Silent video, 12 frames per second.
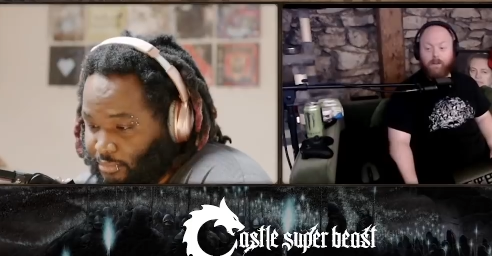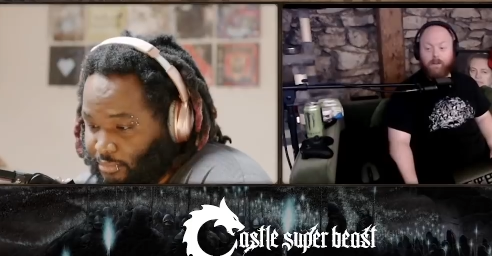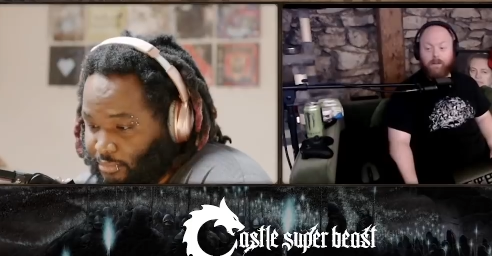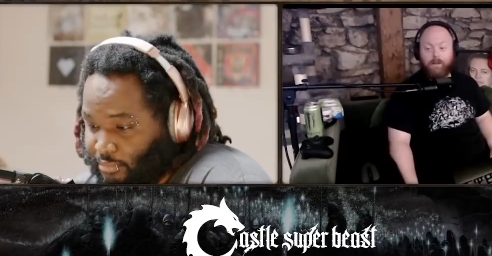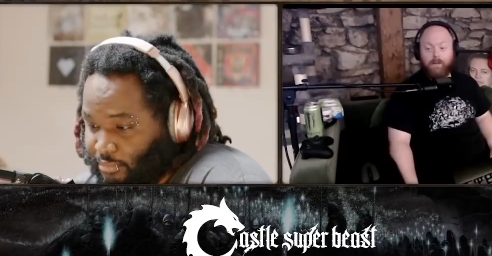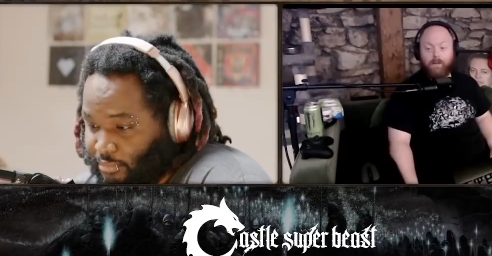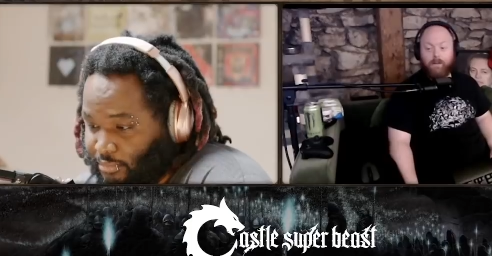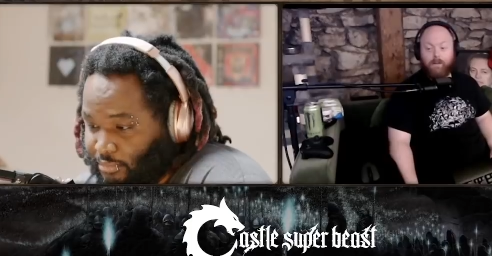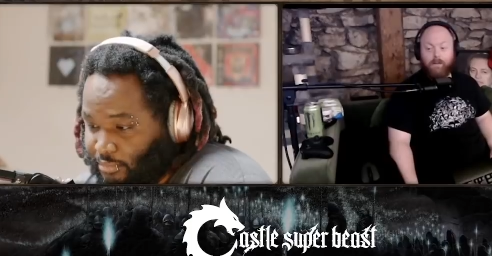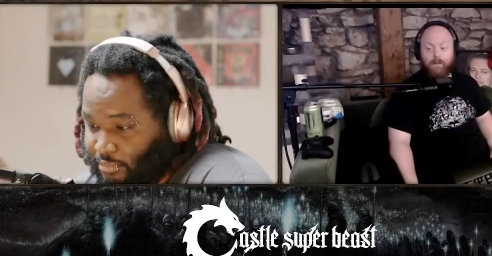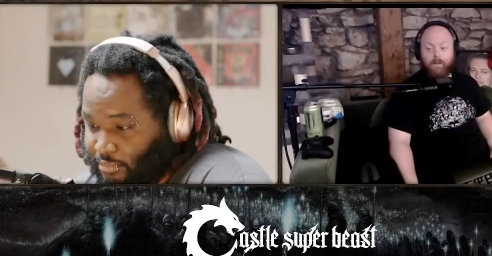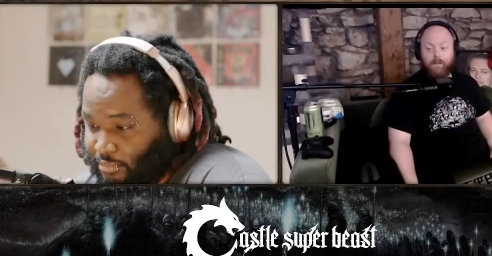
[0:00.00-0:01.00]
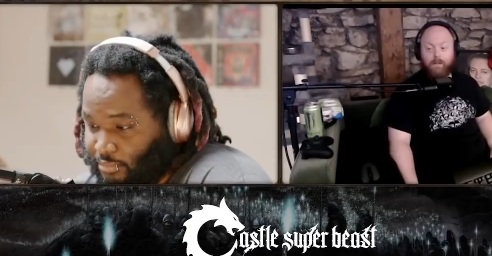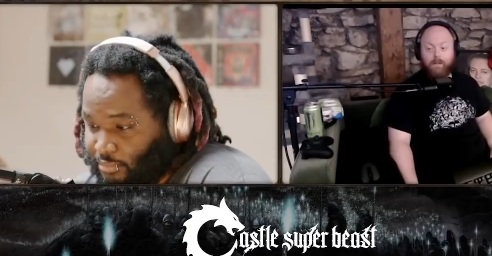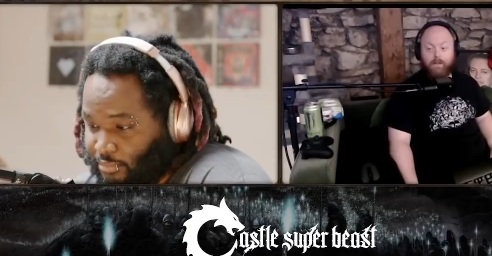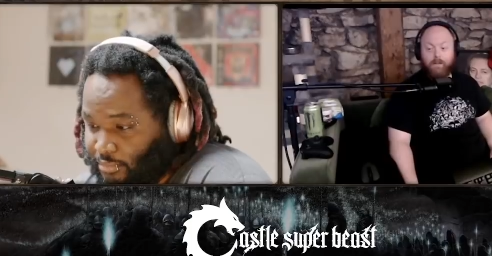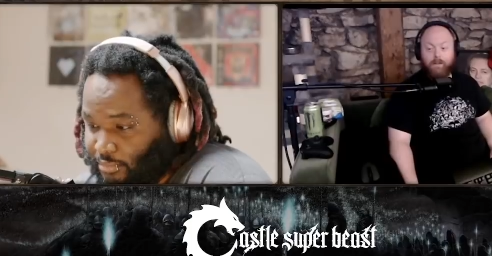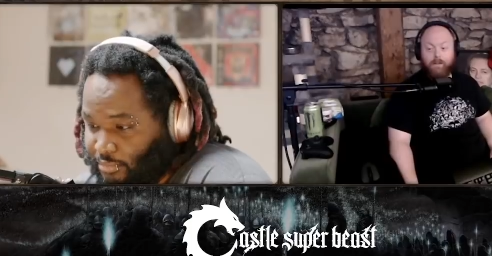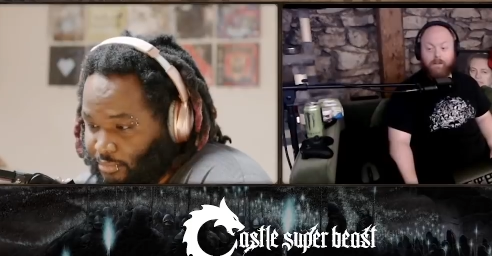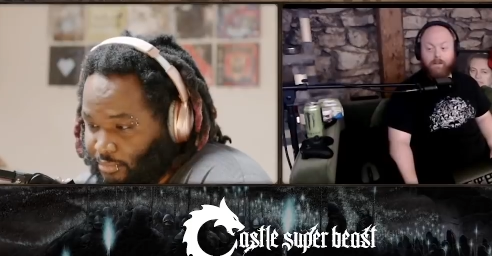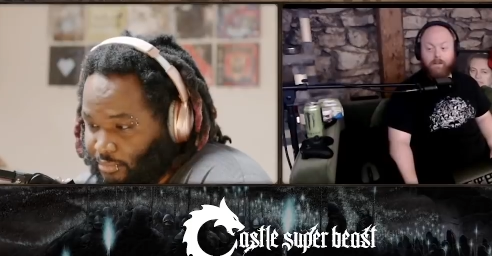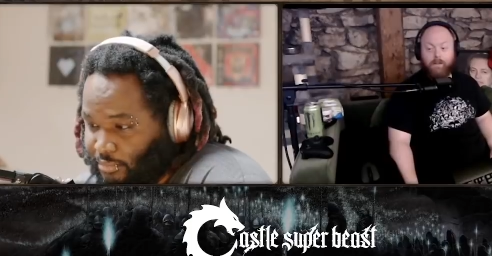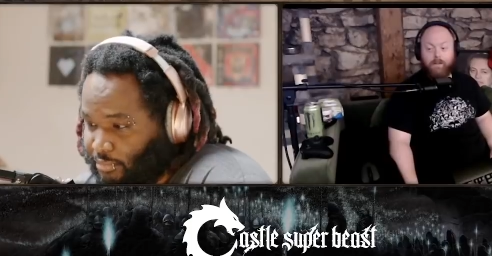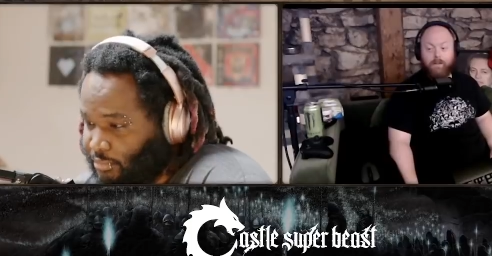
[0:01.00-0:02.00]

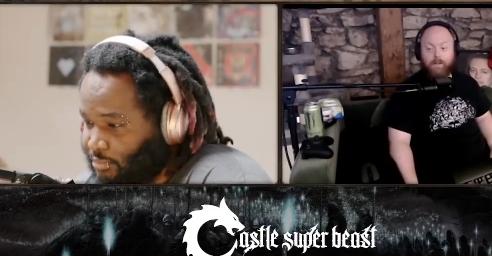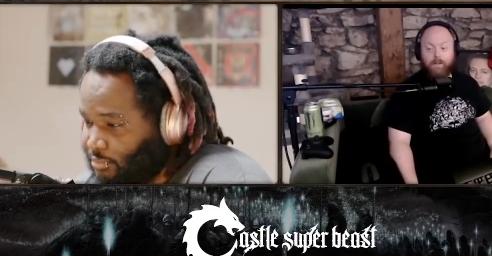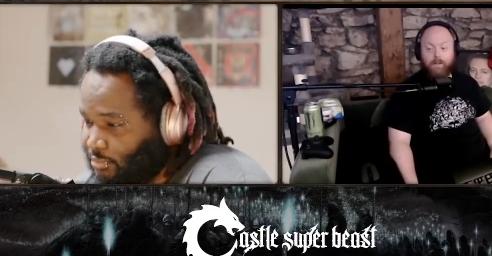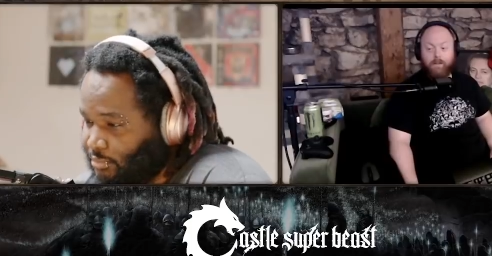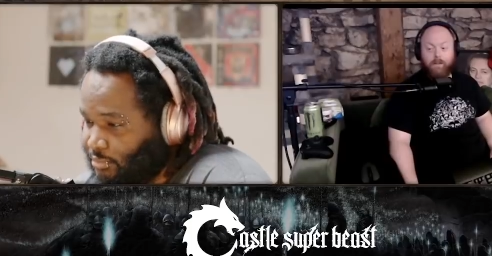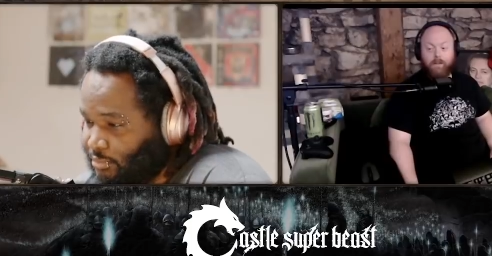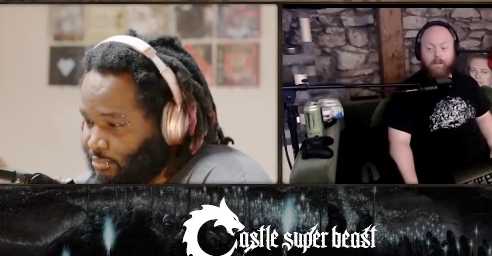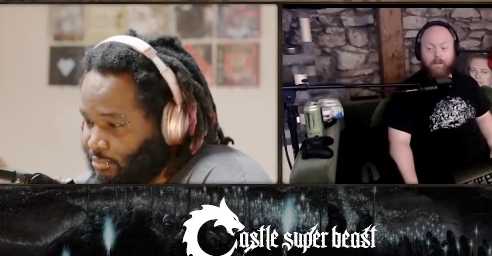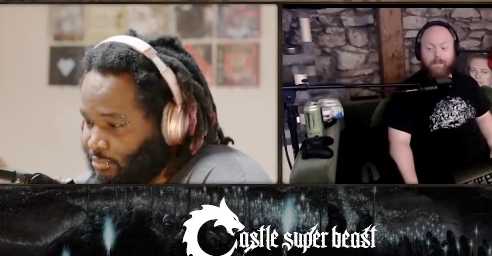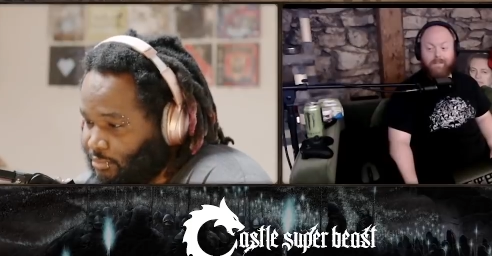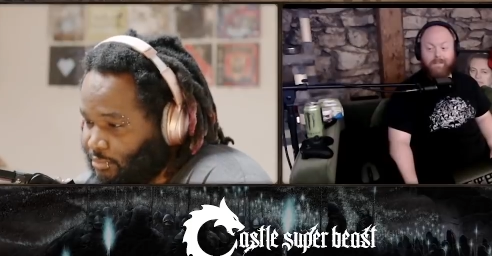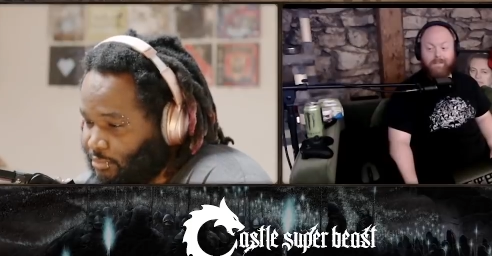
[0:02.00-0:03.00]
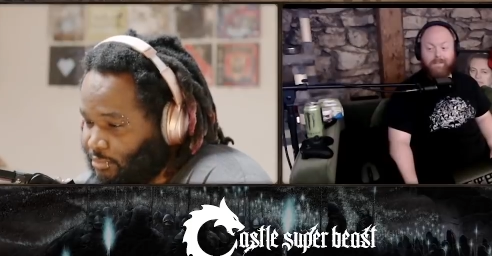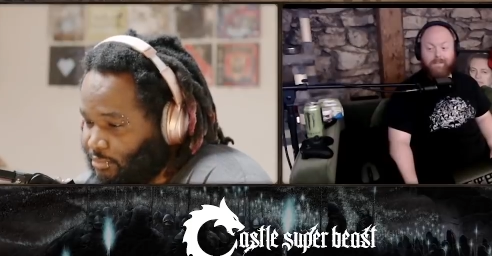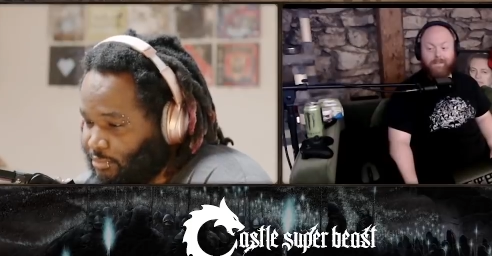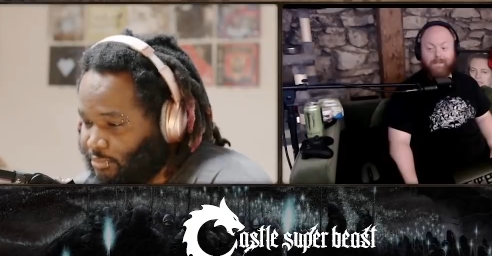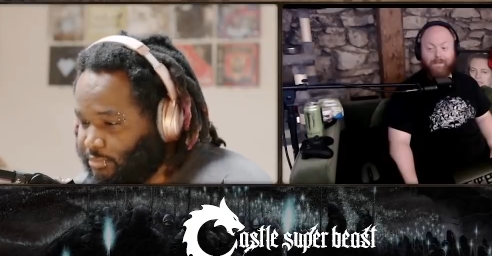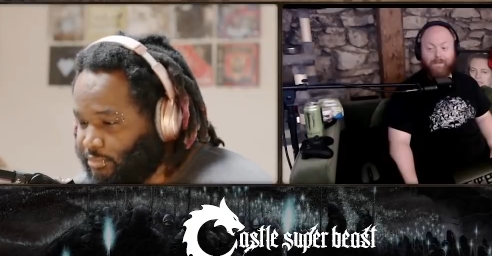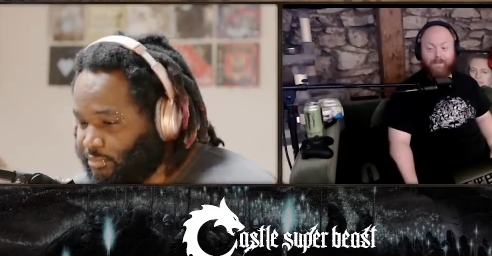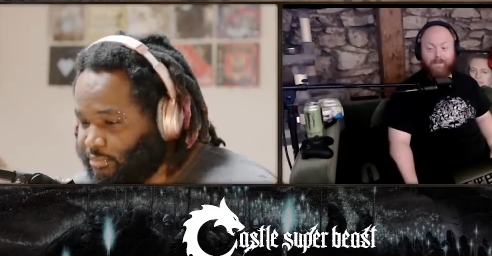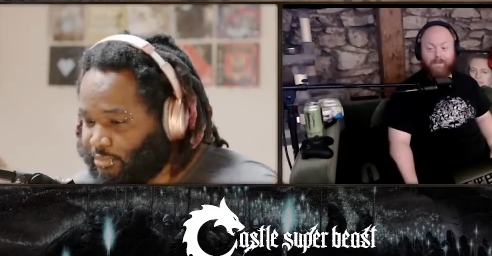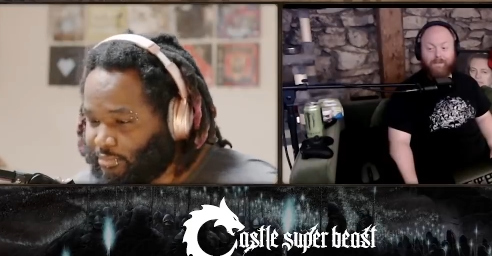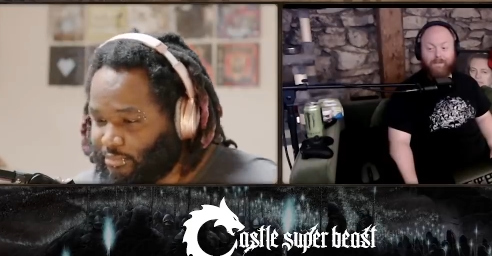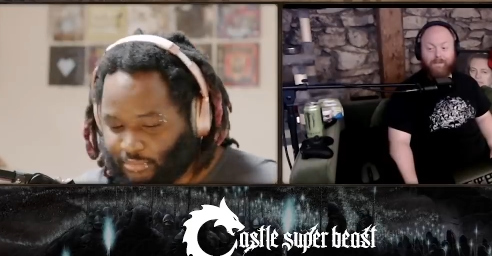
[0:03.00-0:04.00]

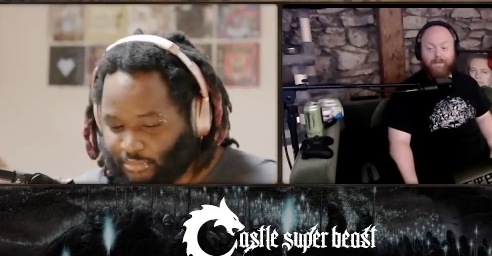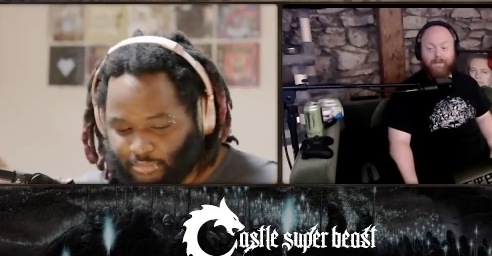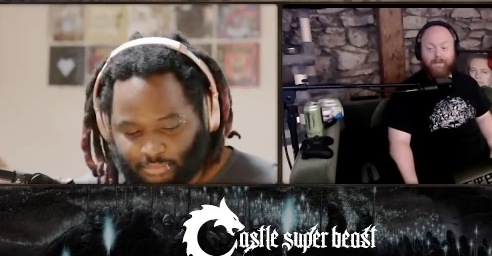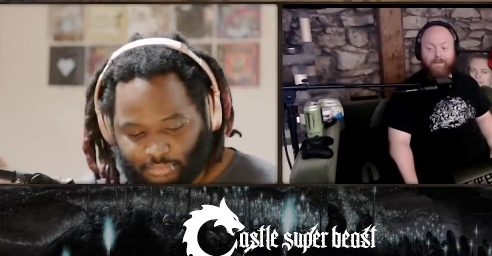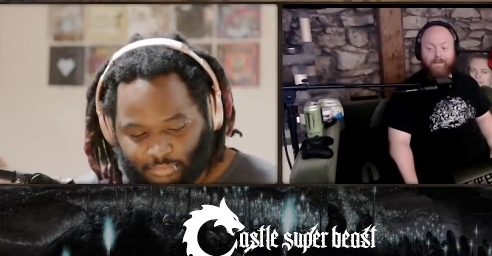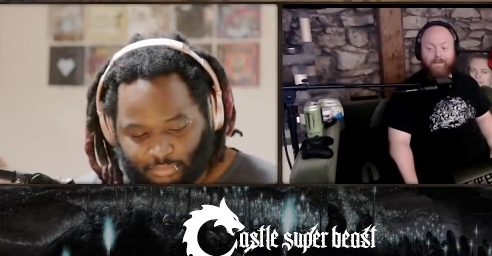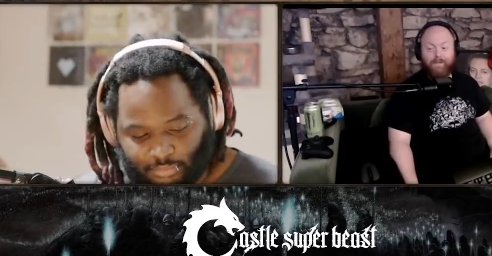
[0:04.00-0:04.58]
No one is speaking in this clip.